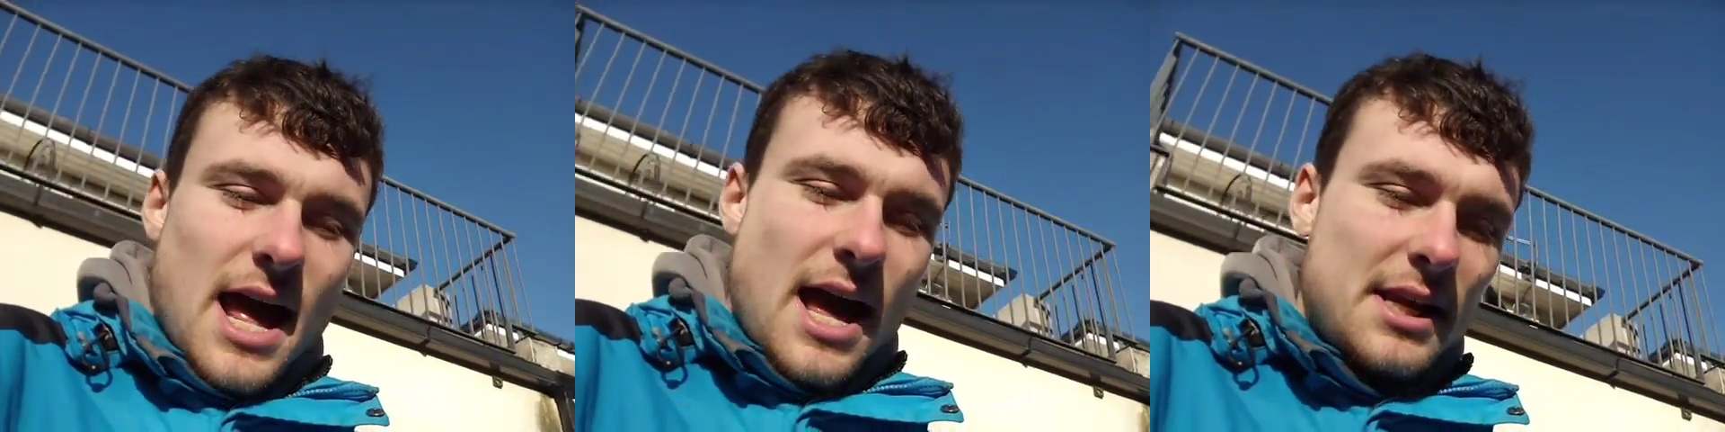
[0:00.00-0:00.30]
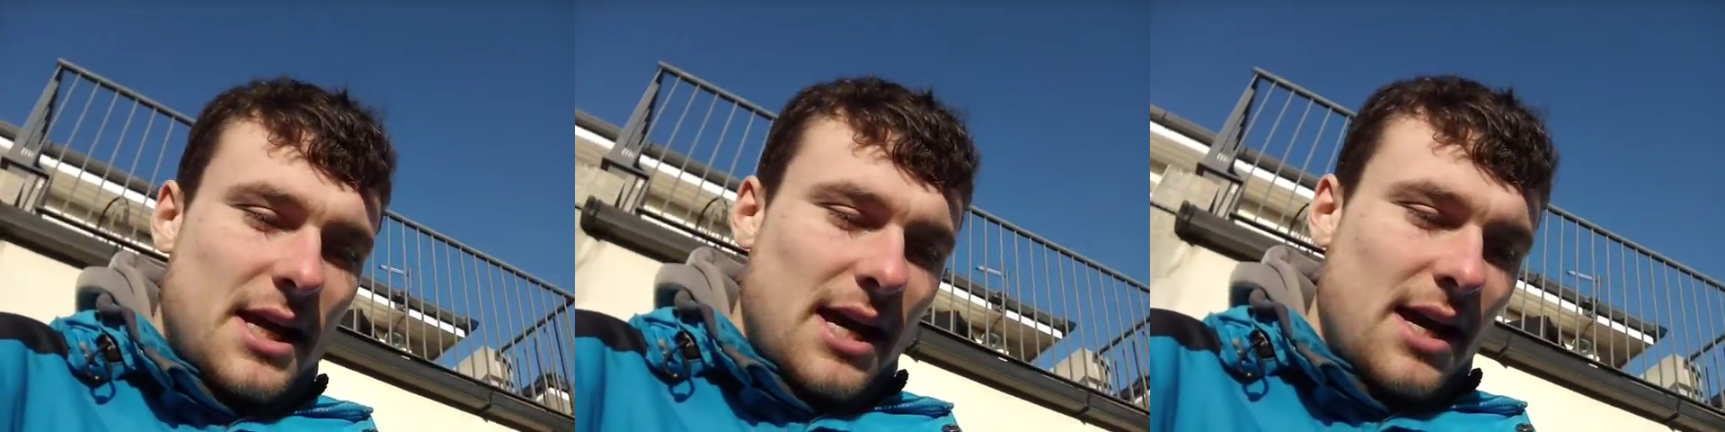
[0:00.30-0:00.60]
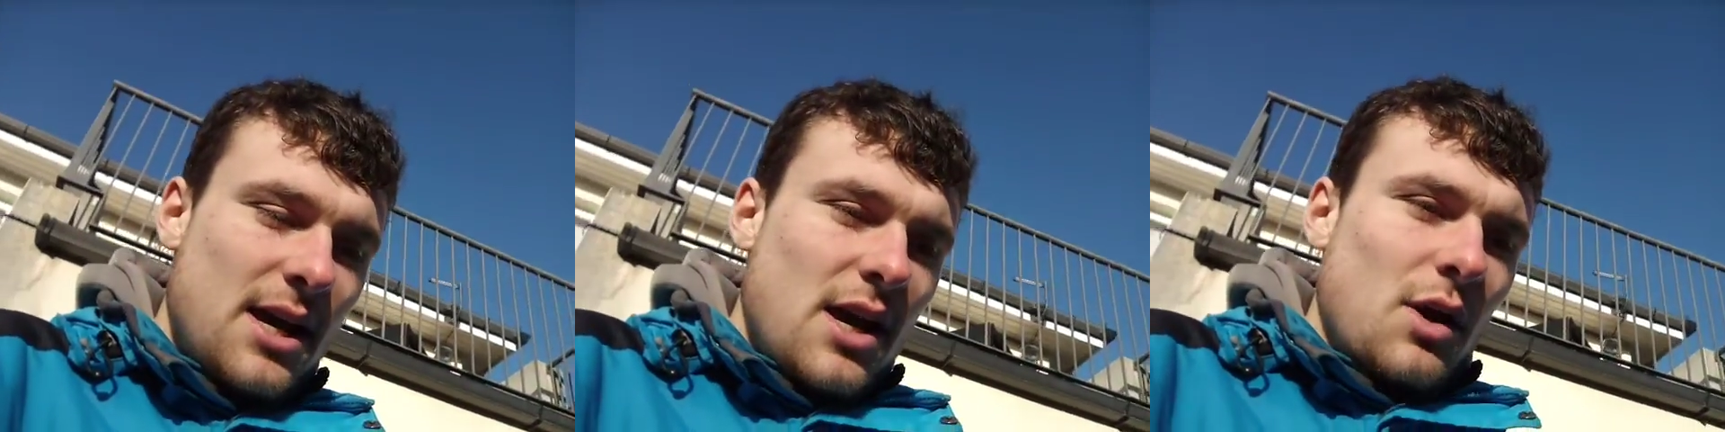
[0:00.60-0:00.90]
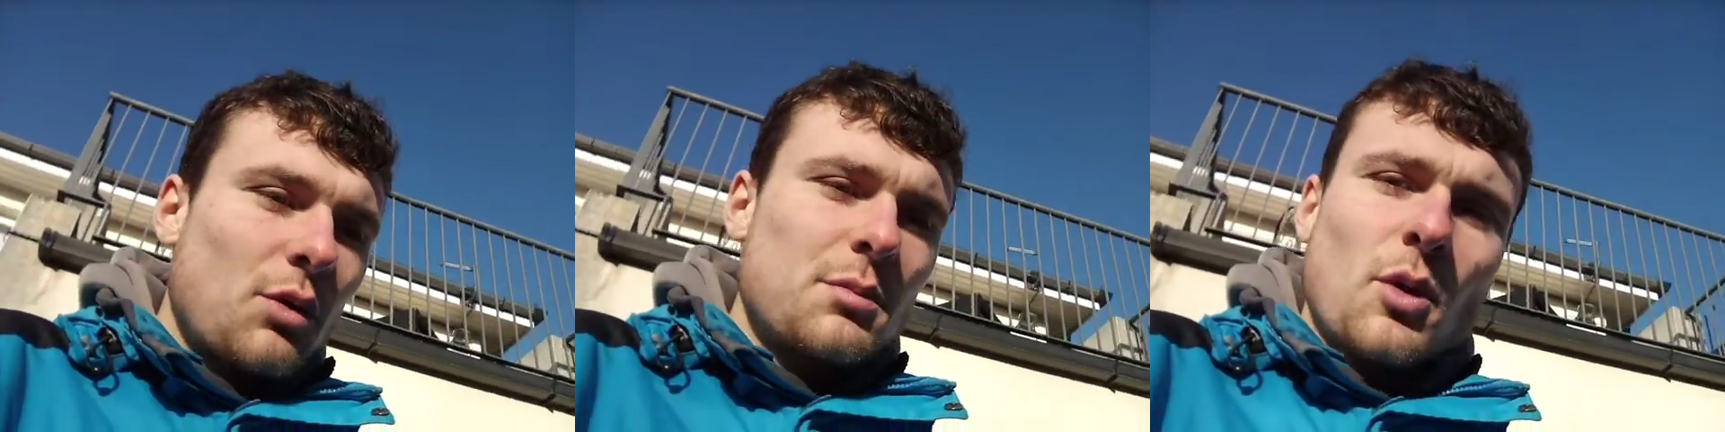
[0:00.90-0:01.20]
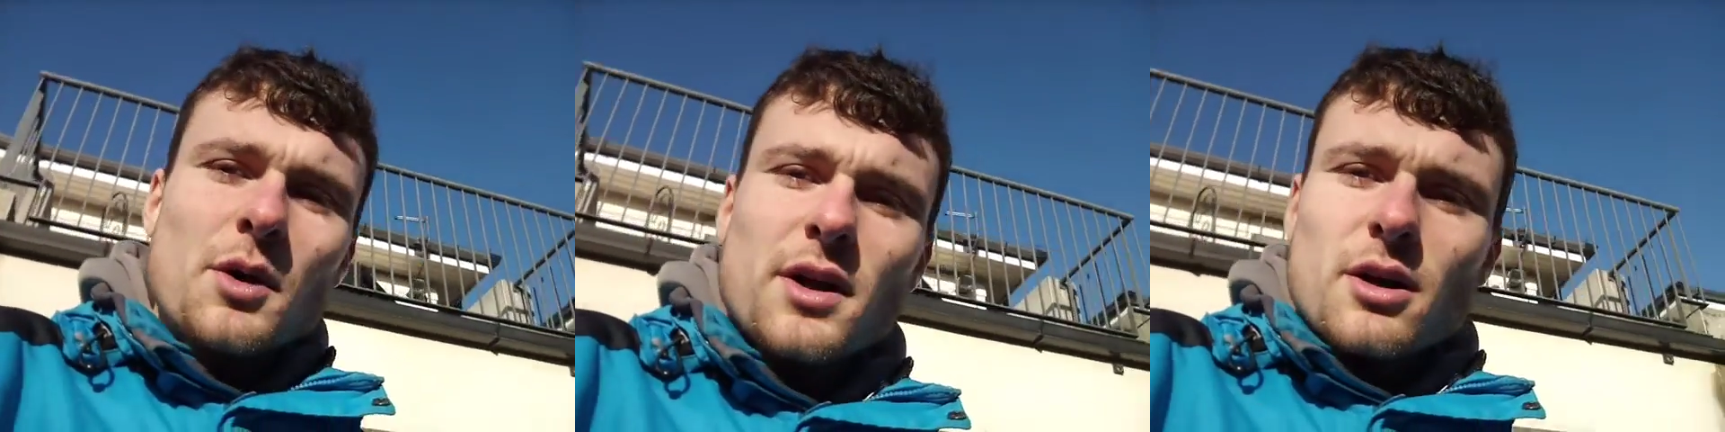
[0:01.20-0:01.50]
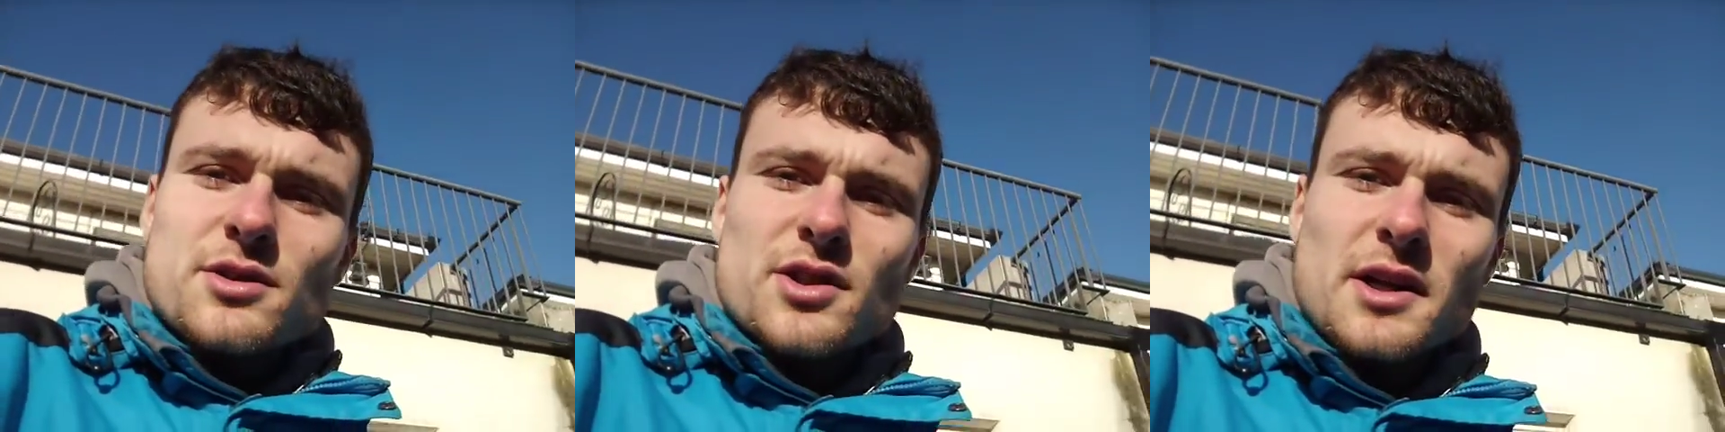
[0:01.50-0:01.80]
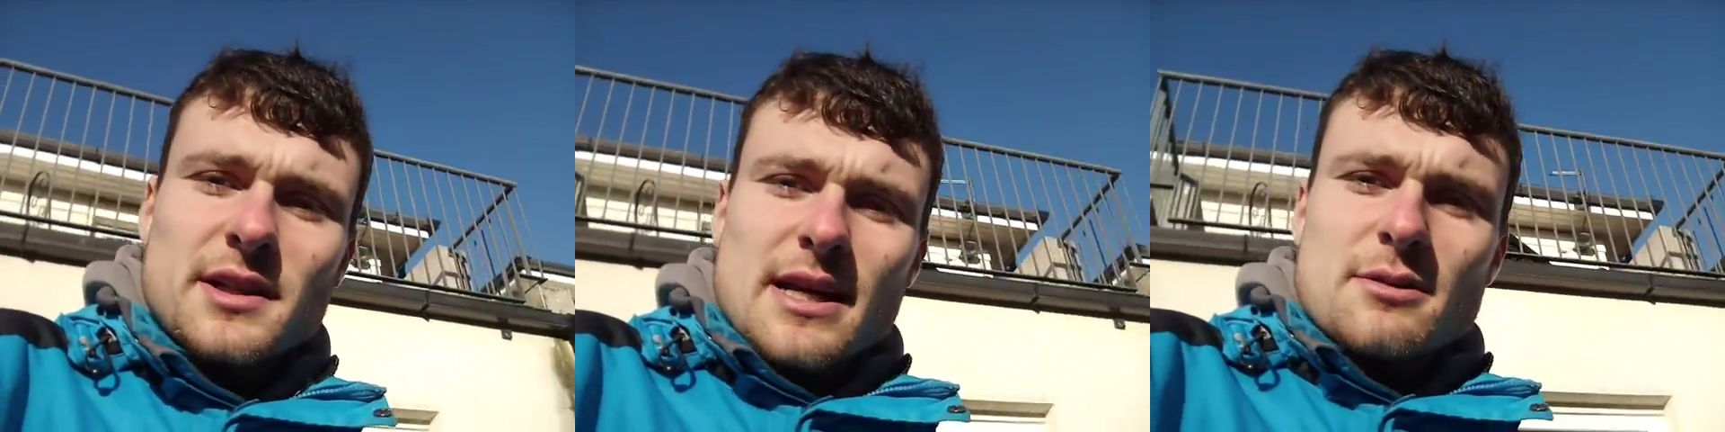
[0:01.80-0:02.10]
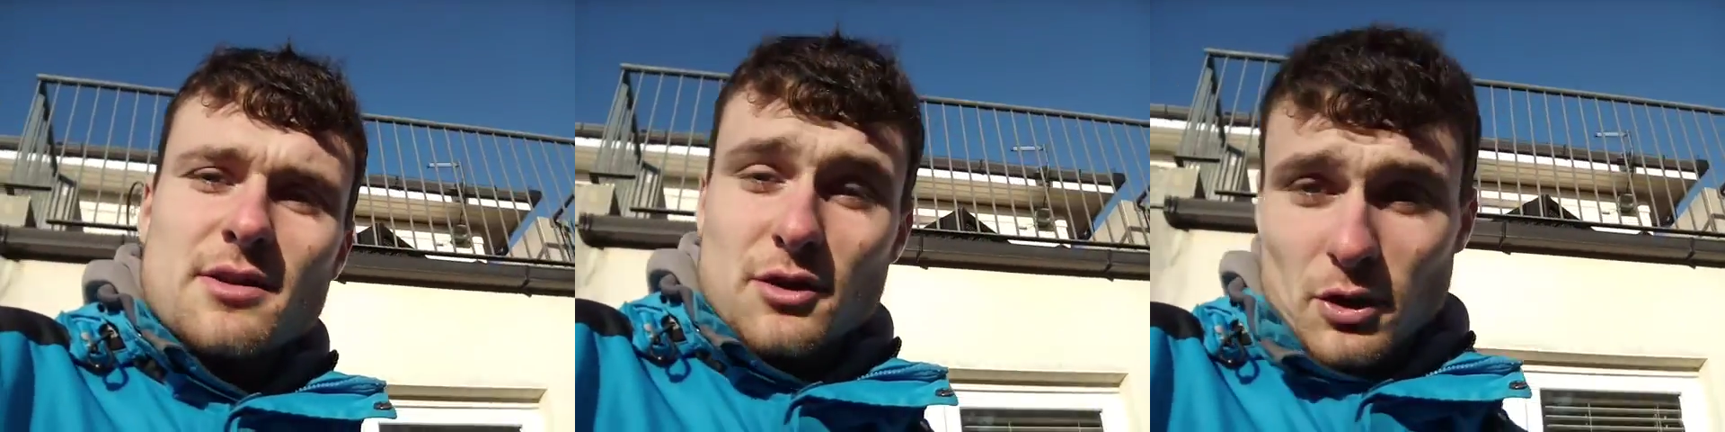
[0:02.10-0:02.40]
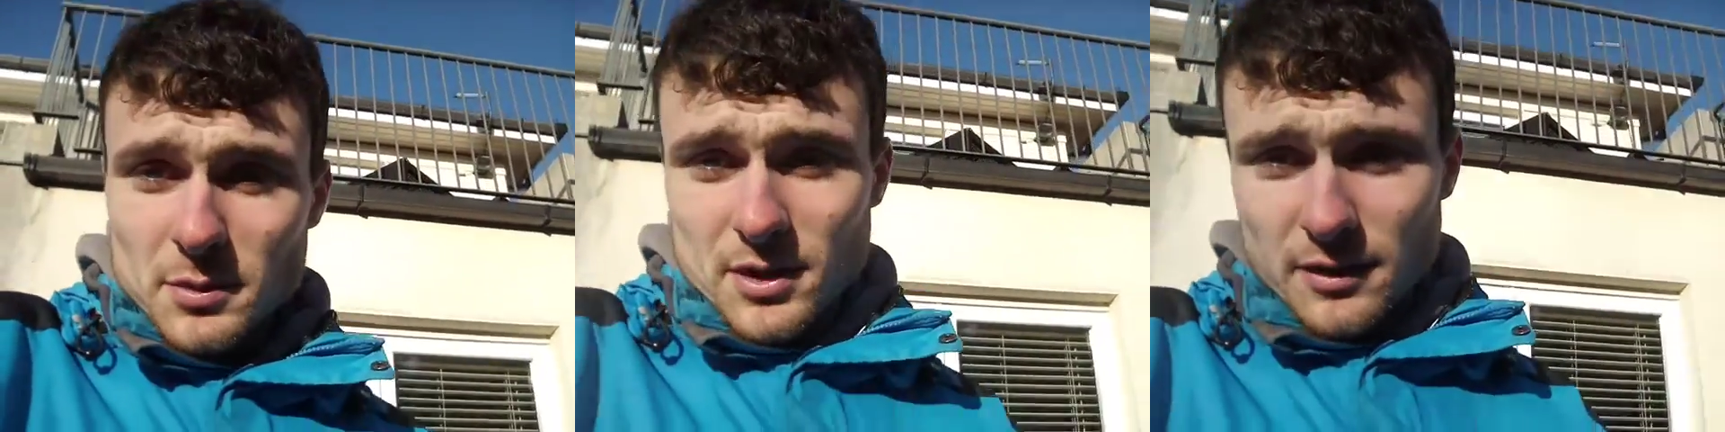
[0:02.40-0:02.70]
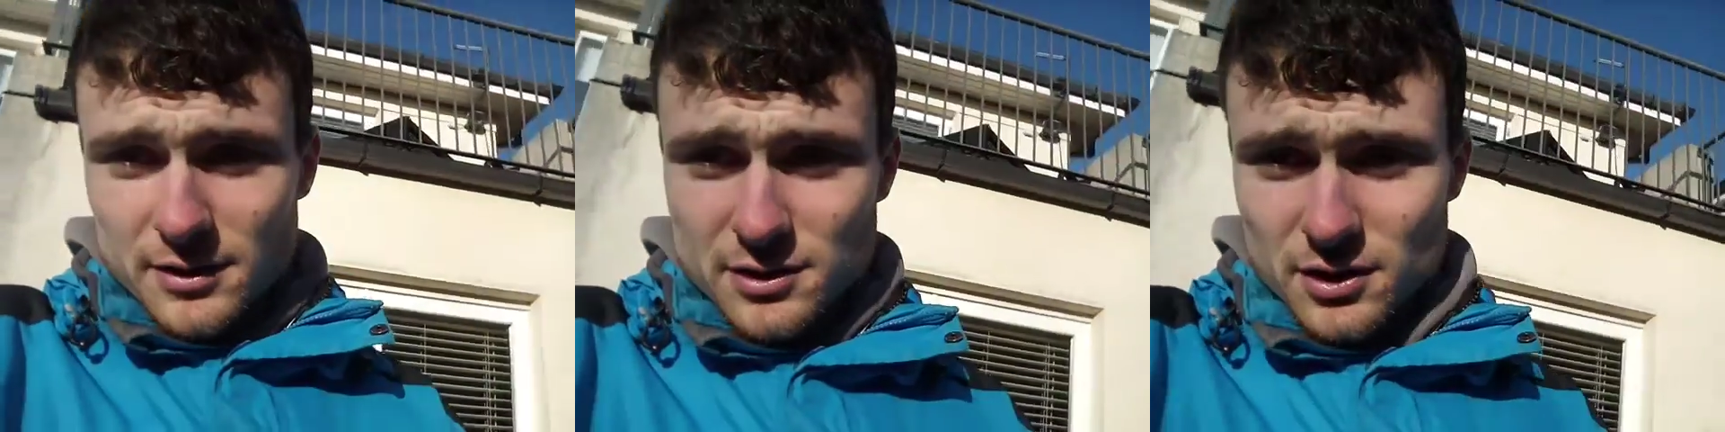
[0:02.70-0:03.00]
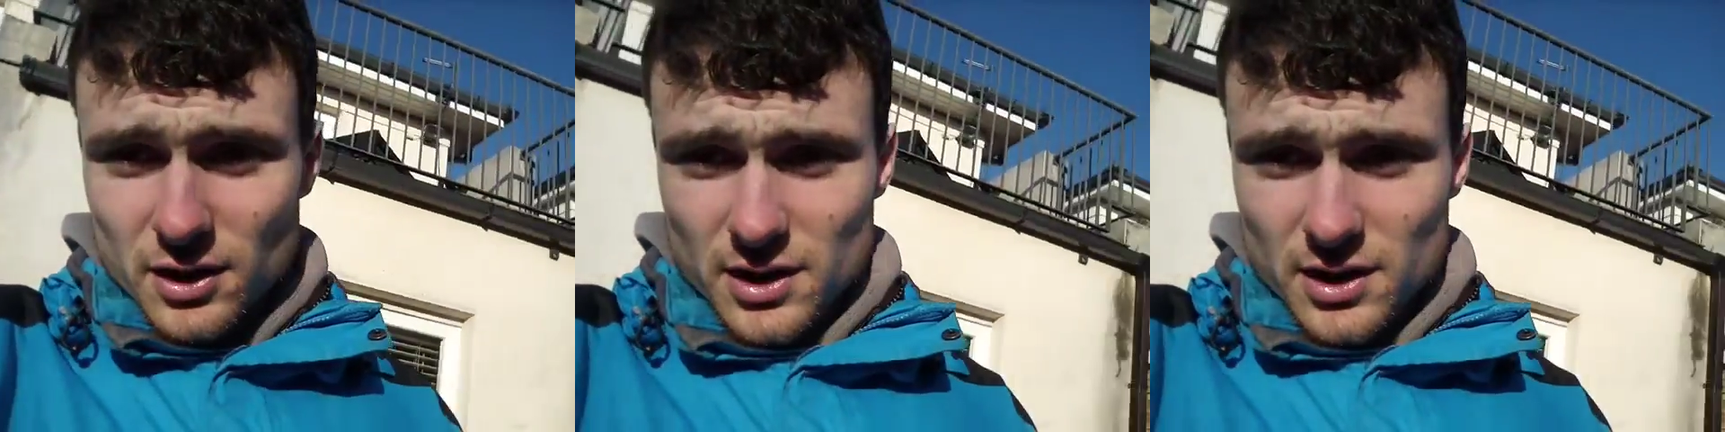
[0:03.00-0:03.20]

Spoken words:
and one morning I was cycling down to the Dublin Novice